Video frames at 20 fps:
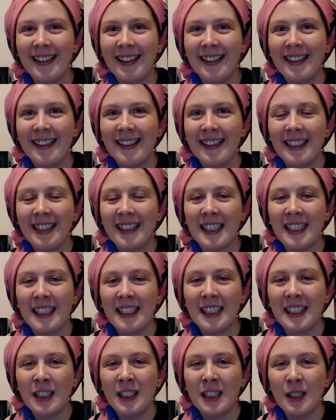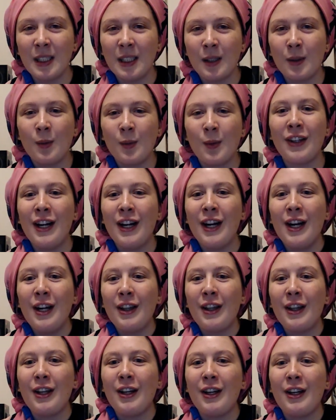He's the one that
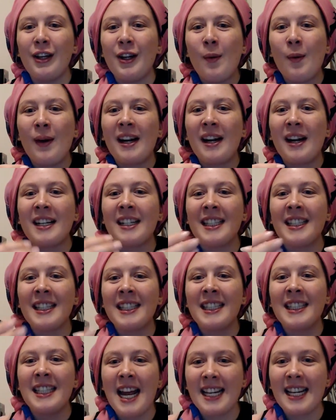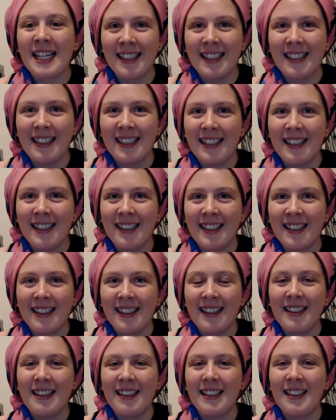Yahweh sent
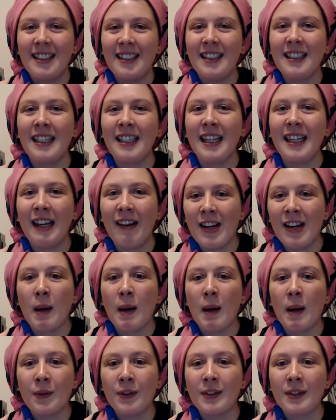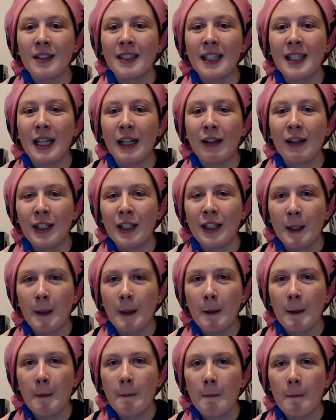to give his people salvation
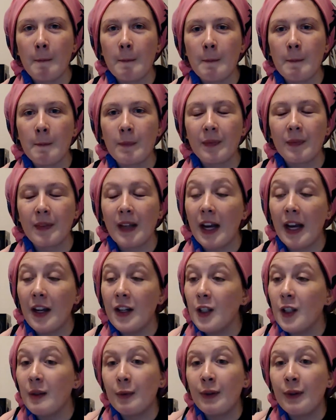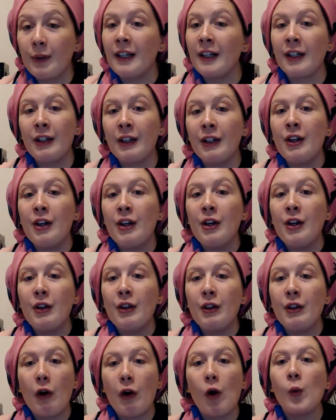and to bring the
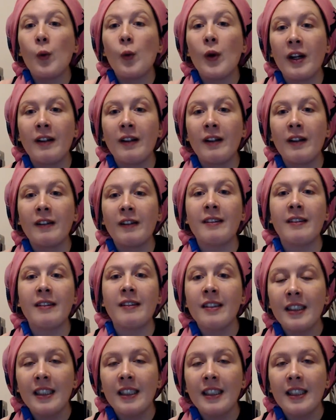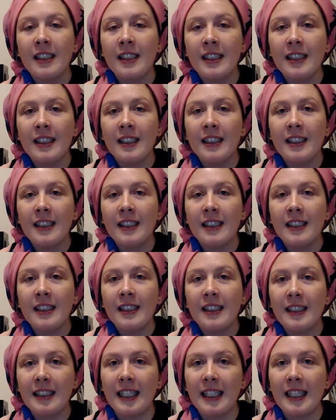whole world to him.